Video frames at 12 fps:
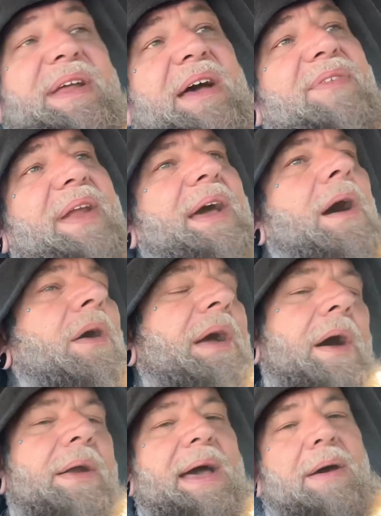definitely all
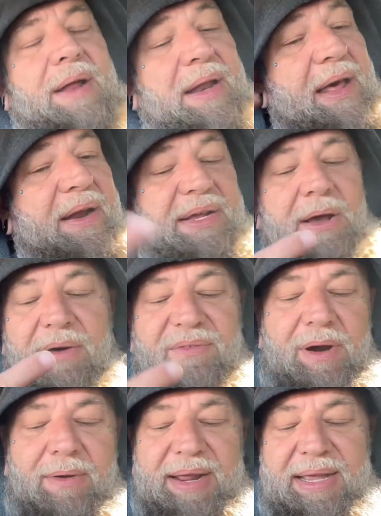gone out. A lot of y'all have
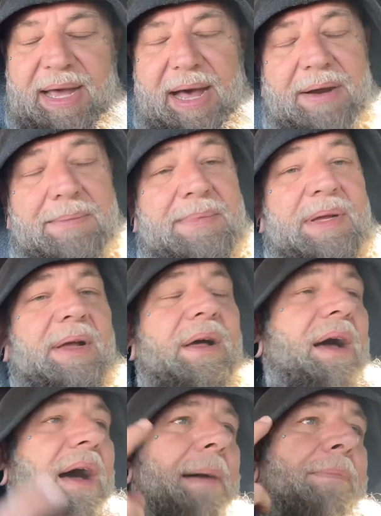already got them.
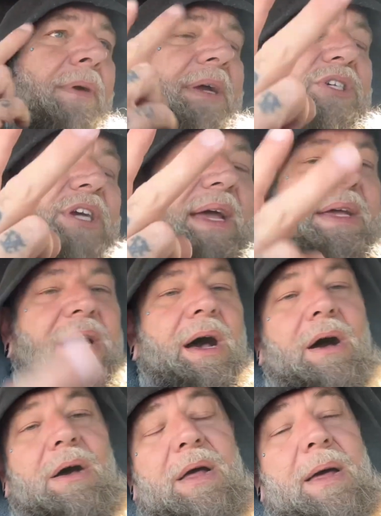I appreciate
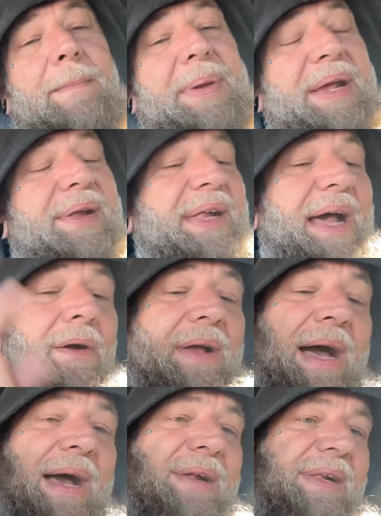y'all. Peace out,
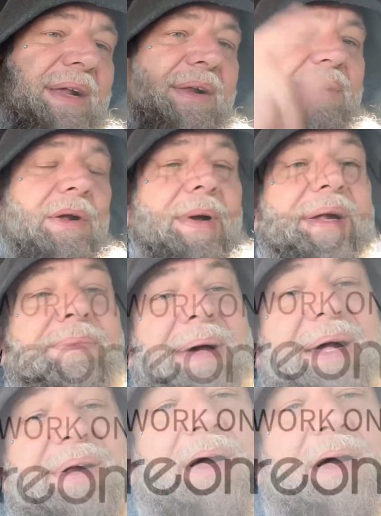guys. And as always, base